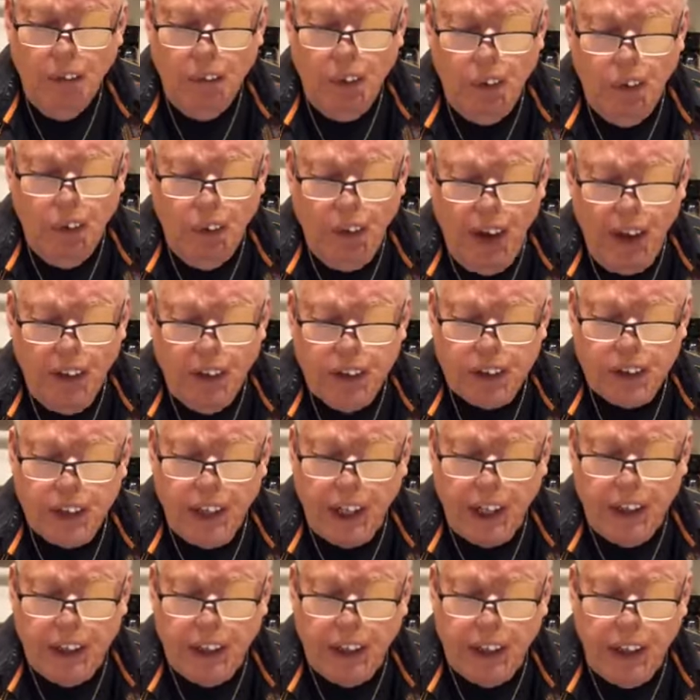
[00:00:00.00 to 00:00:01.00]
But will rather
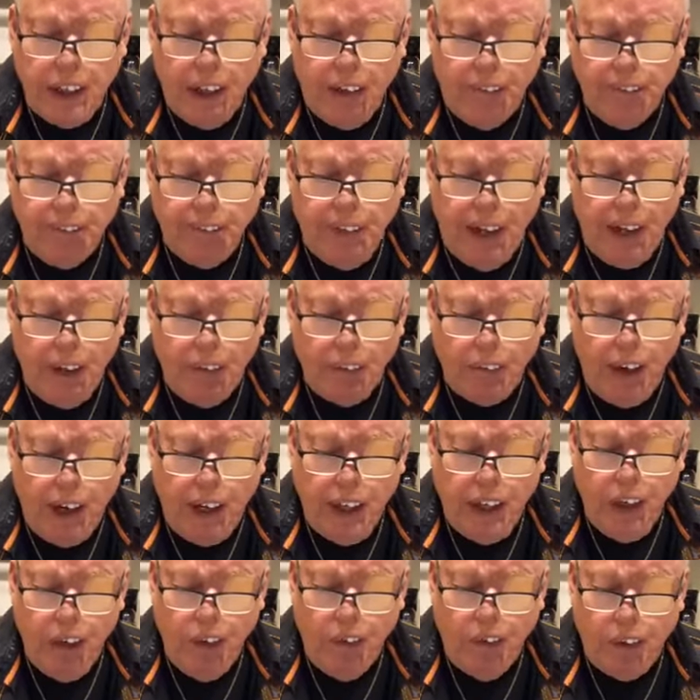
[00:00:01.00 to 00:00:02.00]
say unto him, make
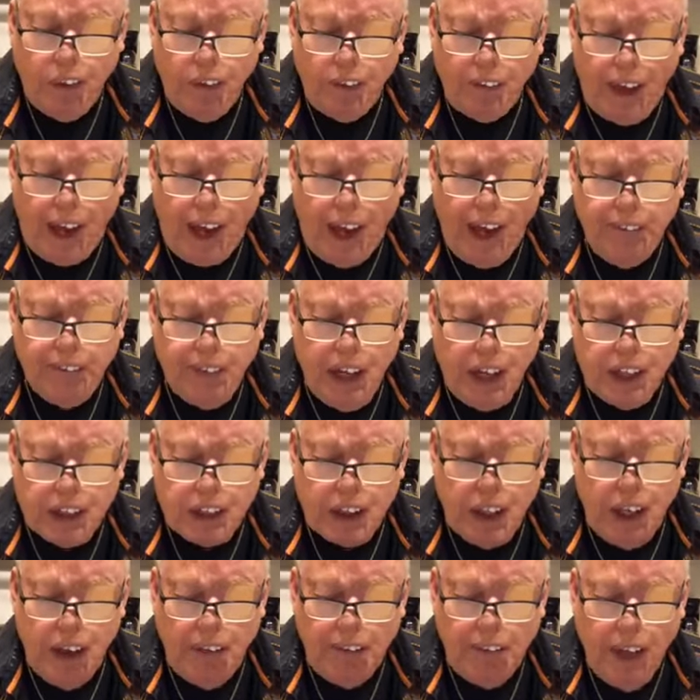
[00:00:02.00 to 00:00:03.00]
ready wherewith I may
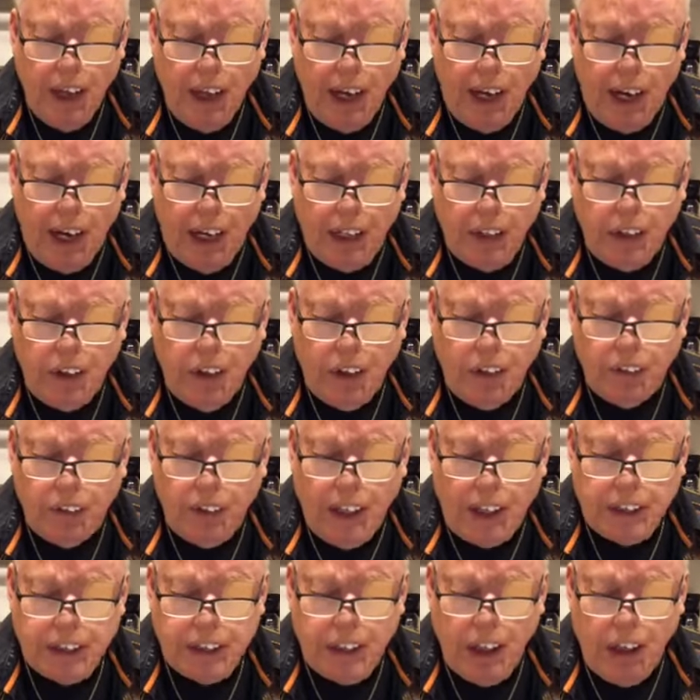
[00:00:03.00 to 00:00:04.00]
sup and gird
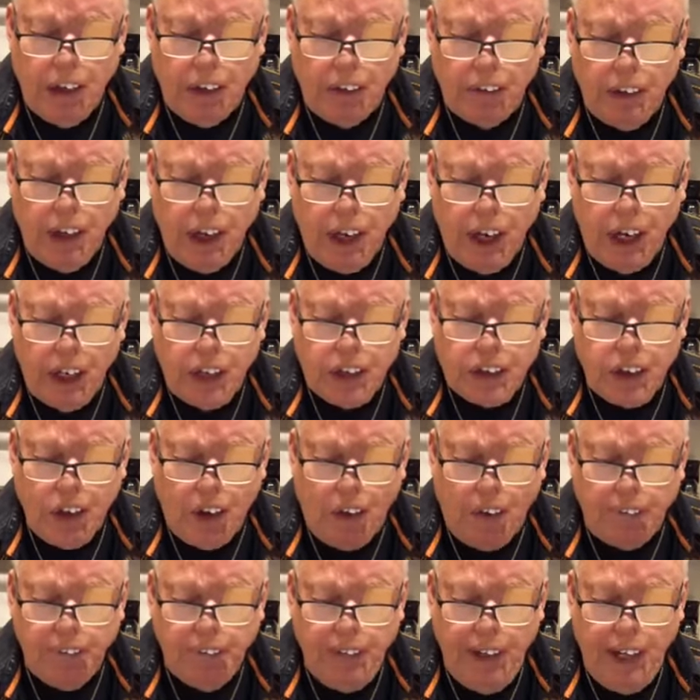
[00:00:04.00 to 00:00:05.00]
thyself and
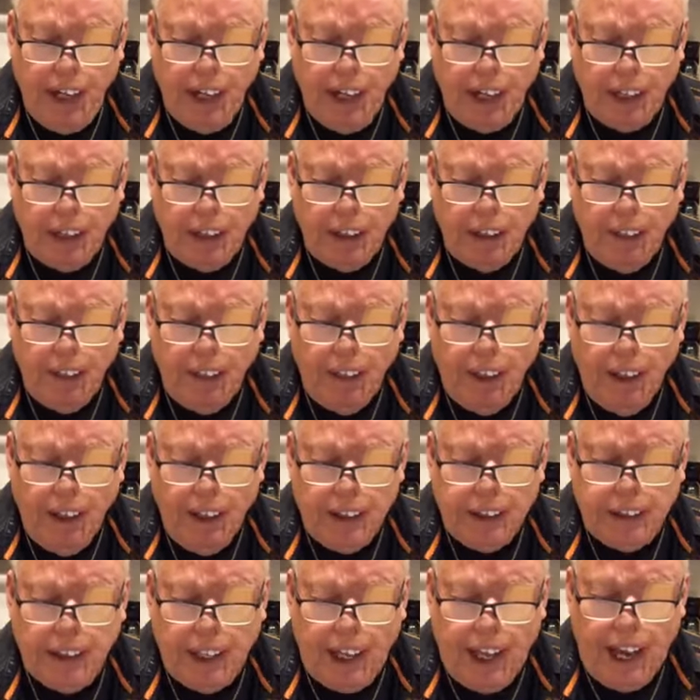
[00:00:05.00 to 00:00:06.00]
serve me
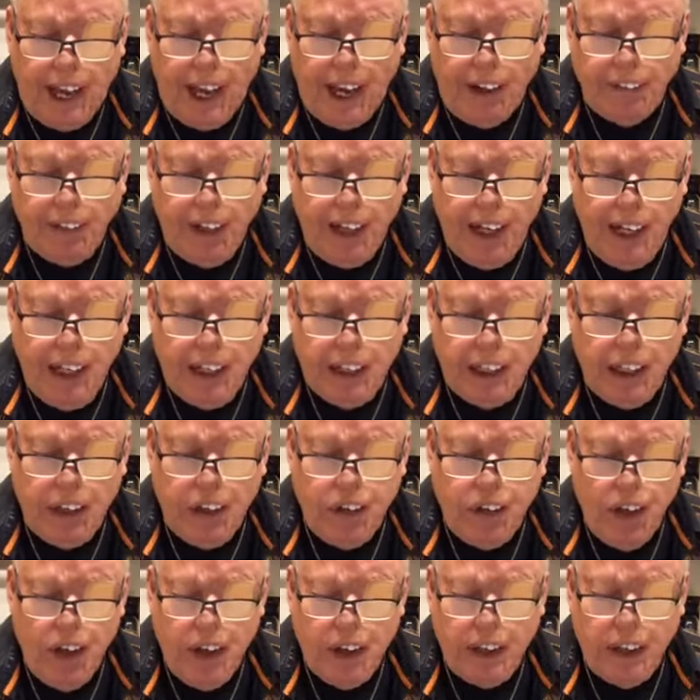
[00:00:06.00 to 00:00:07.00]
till I have eaten and
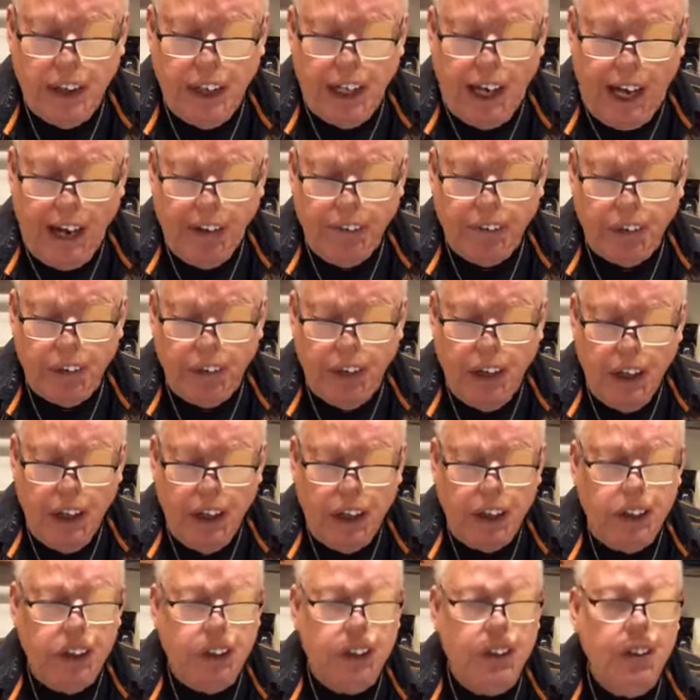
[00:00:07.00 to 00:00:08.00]
drunken, and afterward
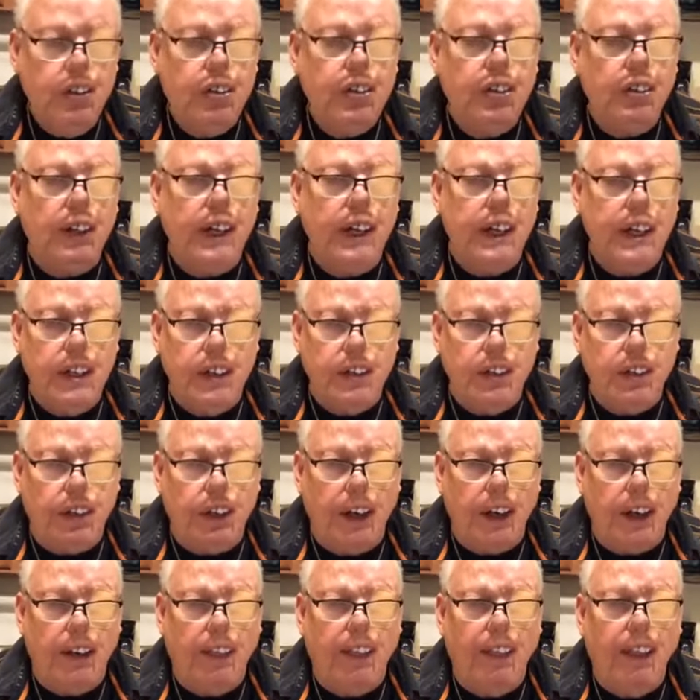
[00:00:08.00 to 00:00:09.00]
you shall eat and
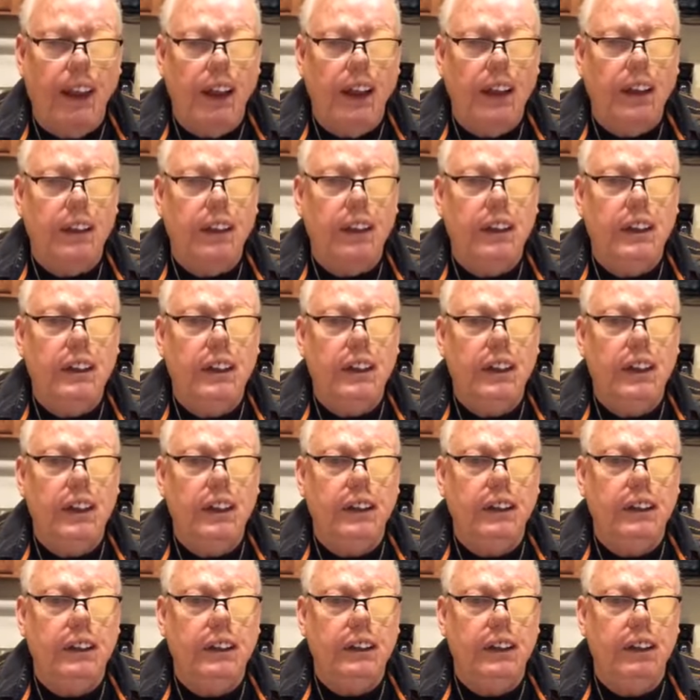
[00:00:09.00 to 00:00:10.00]
drink.
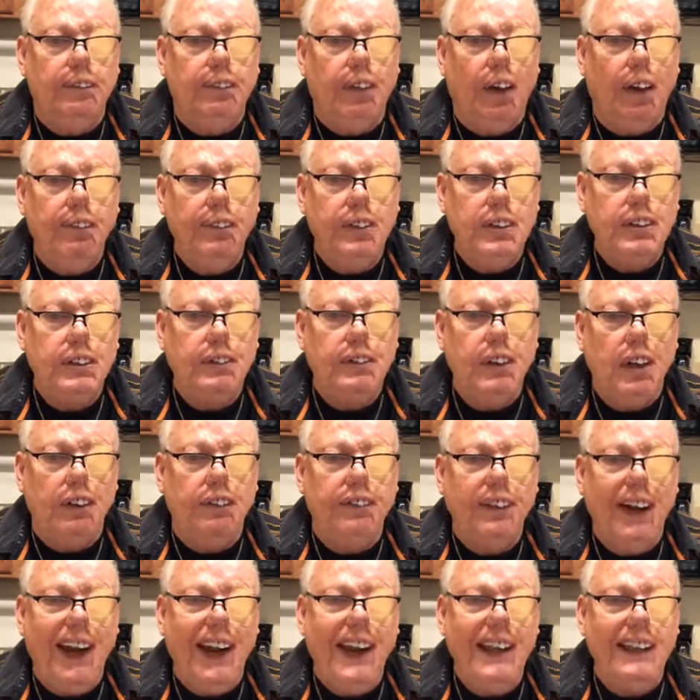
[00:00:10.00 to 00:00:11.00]
The purpose of your
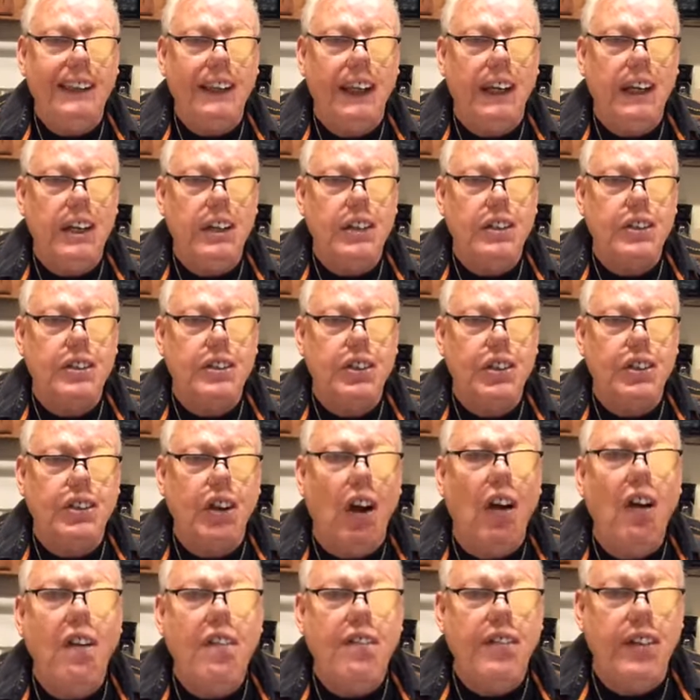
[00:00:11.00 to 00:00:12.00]
faith is to
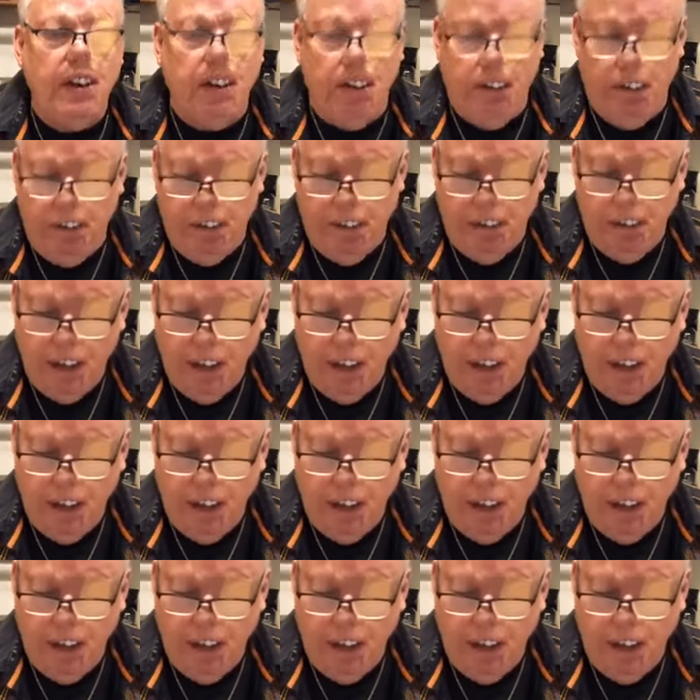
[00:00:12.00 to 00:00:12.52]
serve you.